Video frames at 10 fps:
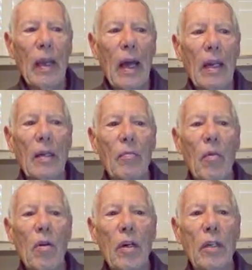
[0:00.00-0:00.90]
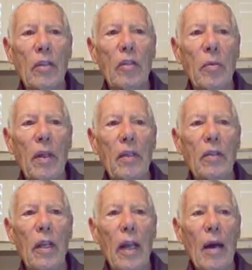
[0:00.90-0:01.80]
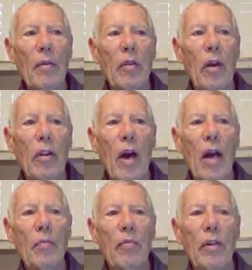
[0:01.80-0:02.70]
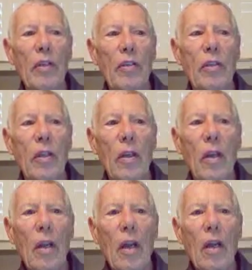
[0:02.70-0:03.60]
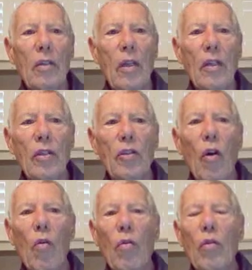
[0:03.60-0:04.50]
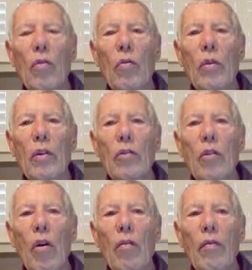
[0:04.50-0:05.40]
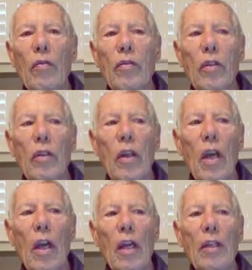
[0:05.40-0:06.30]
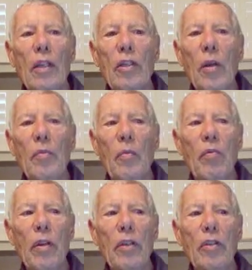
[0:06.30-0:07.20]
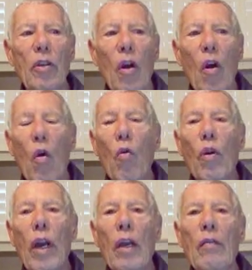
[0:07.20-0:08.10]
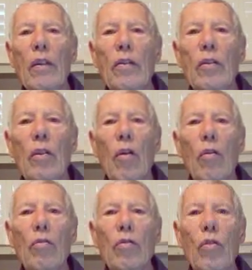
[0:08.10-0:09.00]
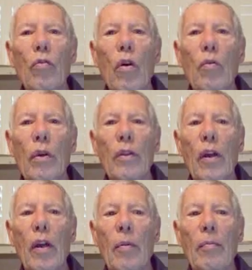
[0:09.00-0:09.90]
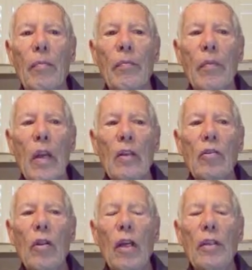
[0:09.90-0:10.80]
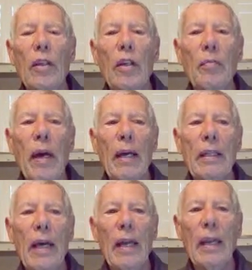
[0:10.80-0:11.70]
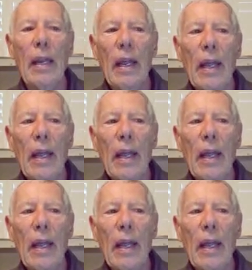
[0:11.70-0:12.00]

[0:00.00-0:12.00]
And in Mark, it explains that Abiathar the high priest said it is no one is lawful to eat except the priest who gave it to those who were with him. So they did it back then.